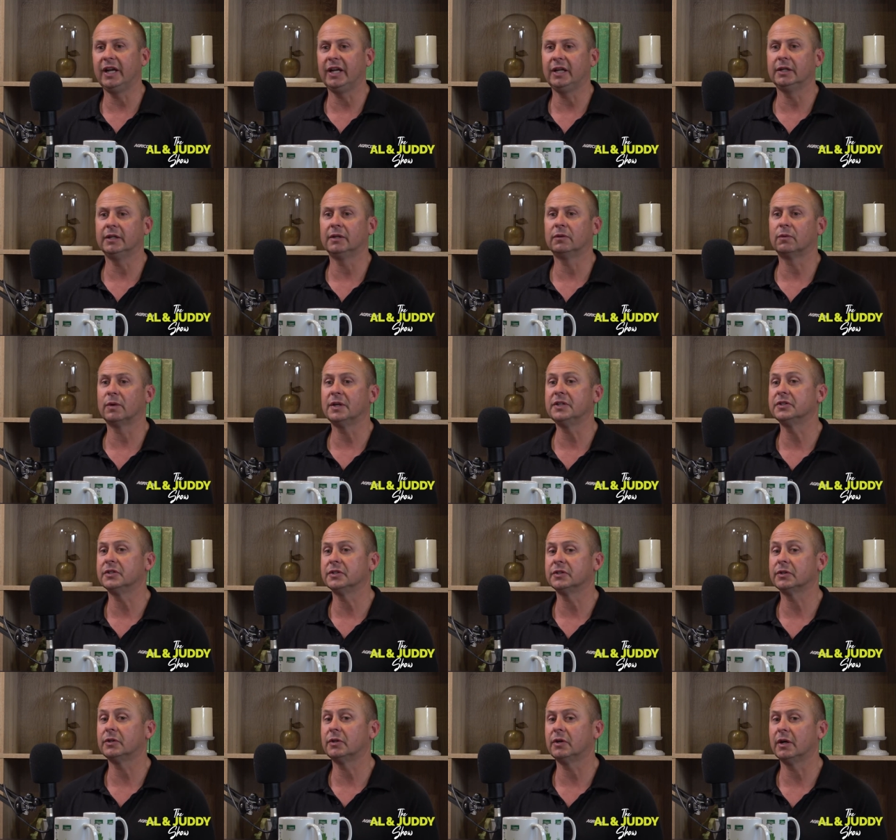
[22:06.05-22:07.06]
And in
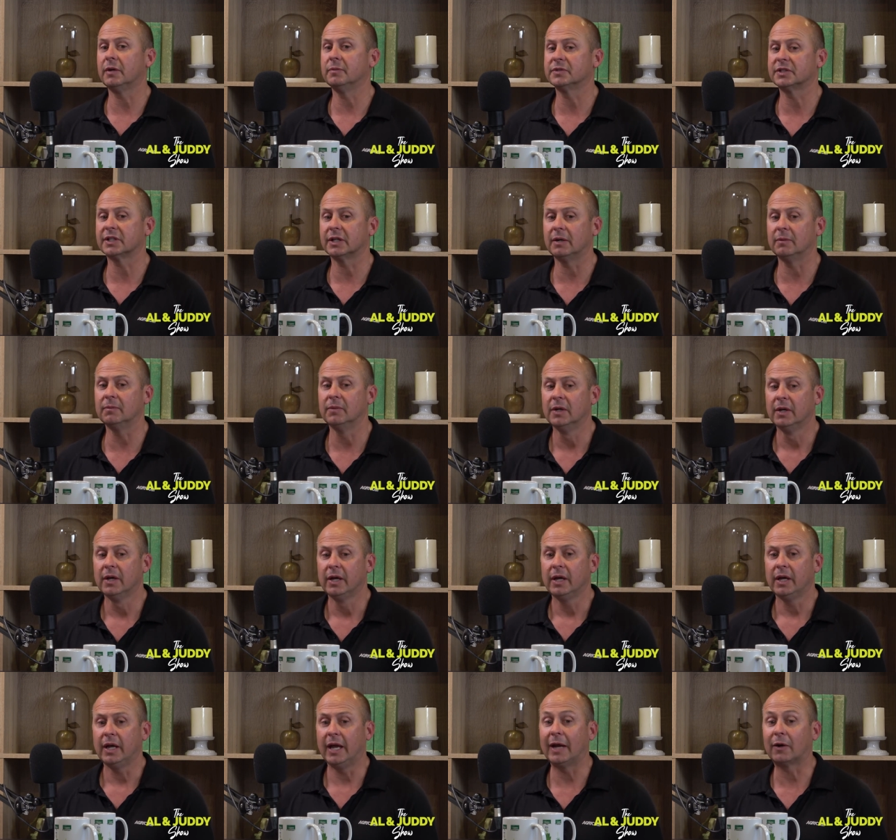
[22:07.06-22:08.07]
recent times,
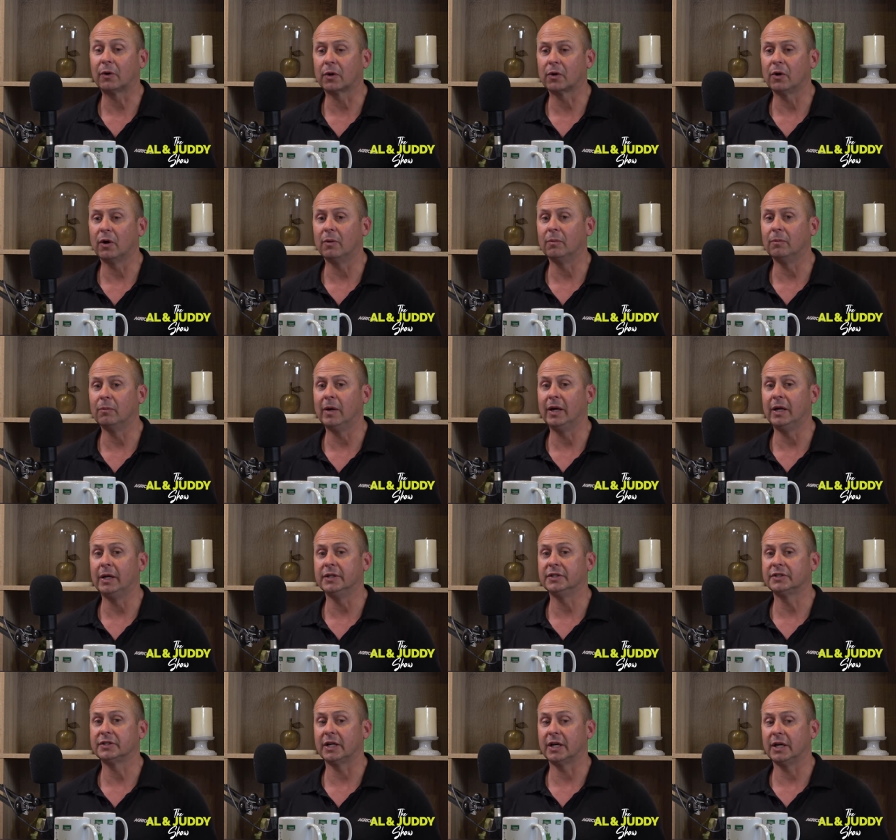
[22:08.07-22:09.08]
Agricom
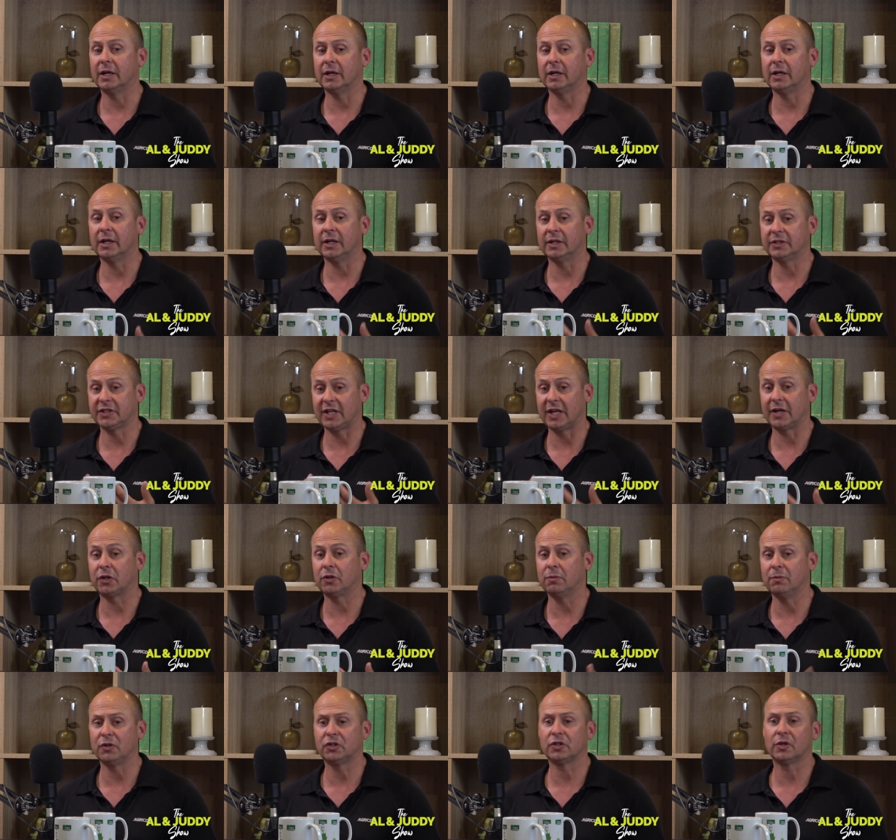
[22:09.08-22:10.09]
has started
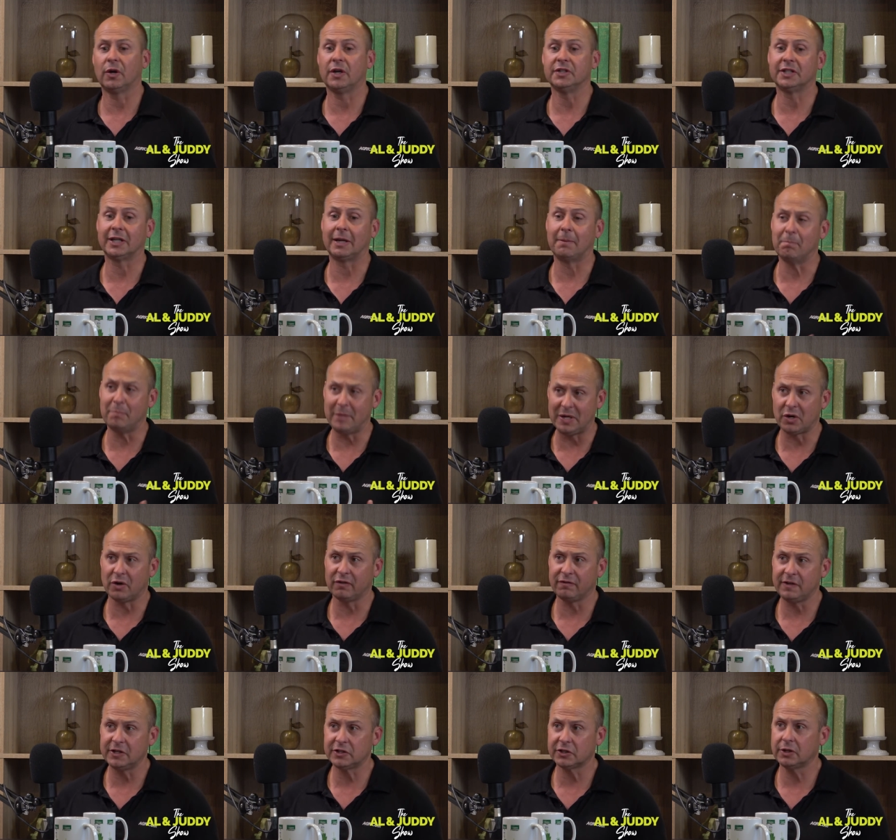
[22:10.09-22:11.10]
commercializing a
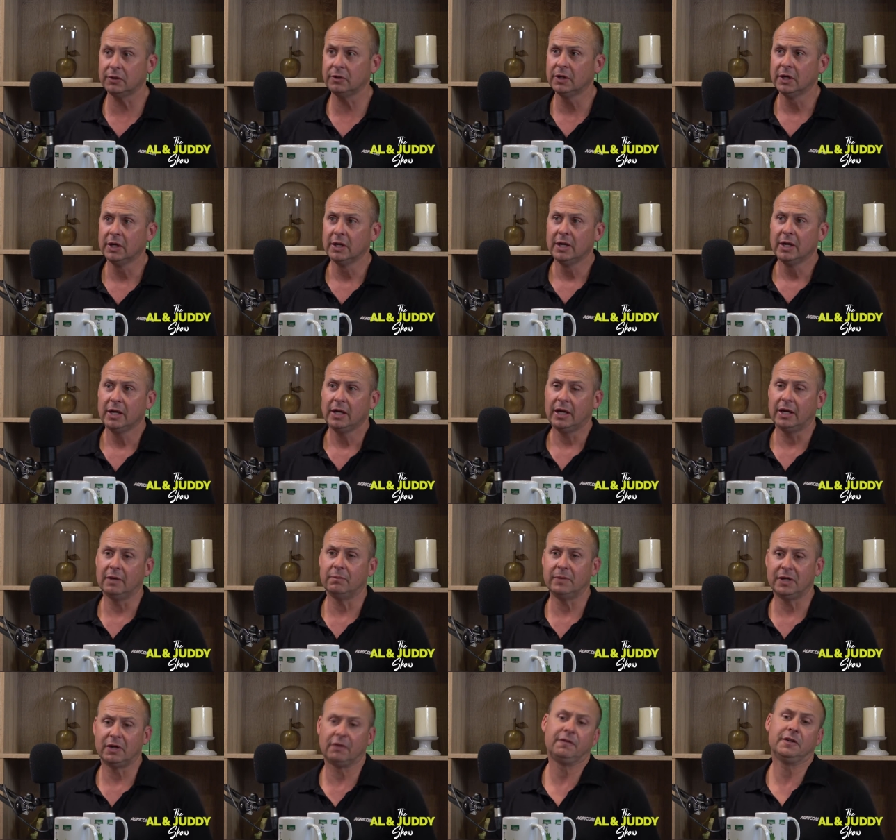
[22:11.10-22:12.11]
meadow fescue,
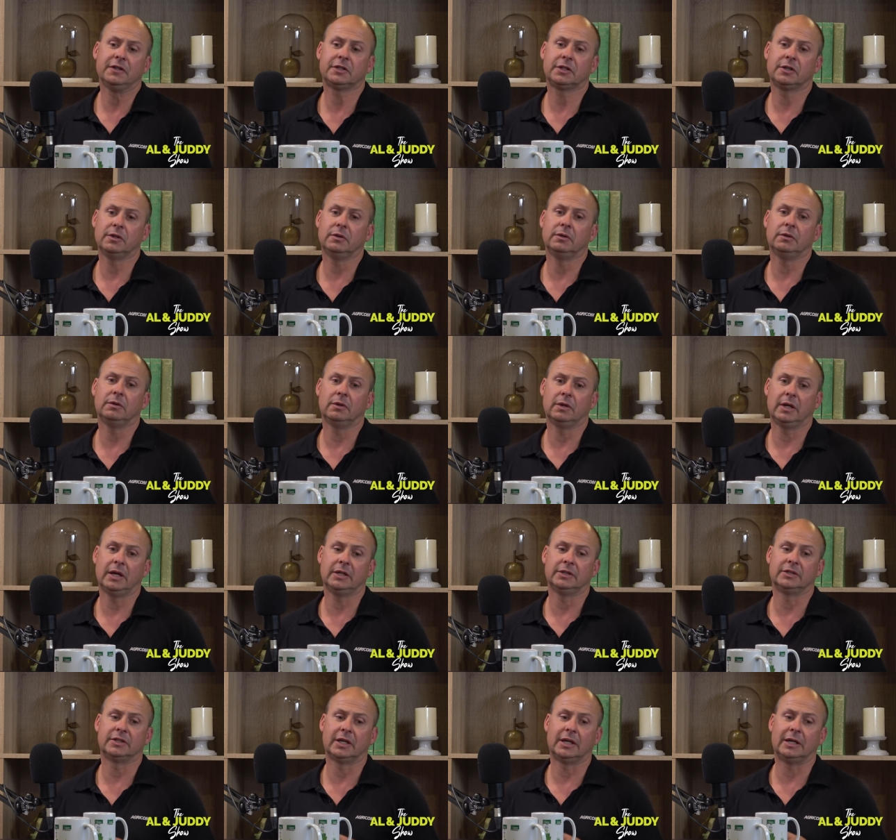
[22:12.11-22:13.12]
and meadow fescue
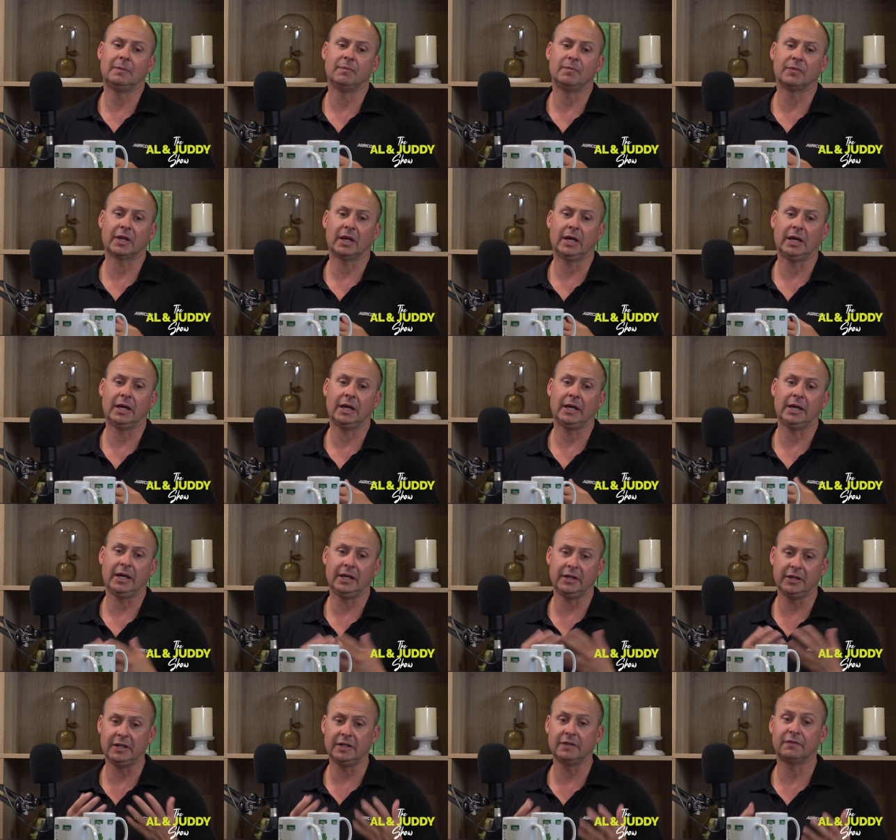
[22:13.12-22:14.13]
has an
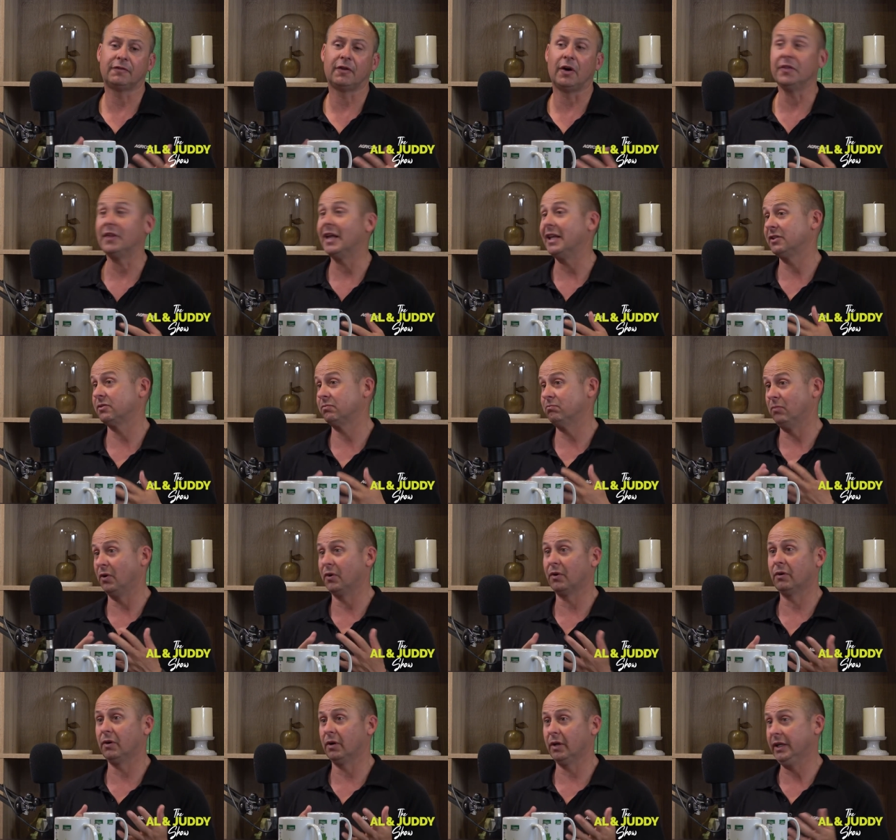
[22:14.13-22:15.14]
endophyte that's
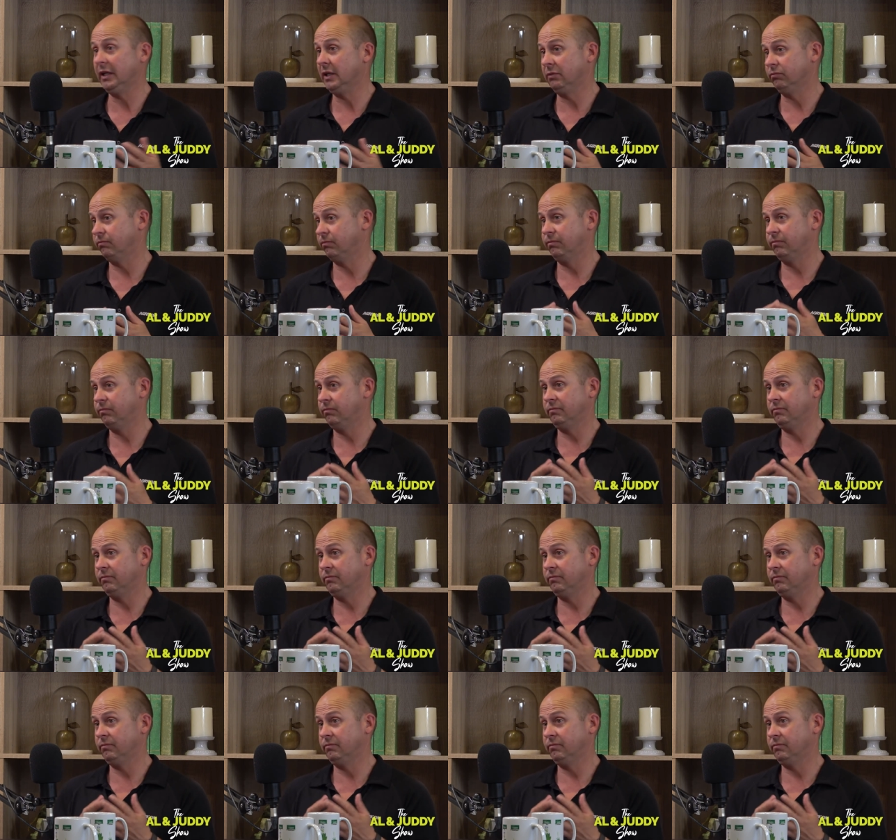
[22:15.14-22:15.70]
moderately,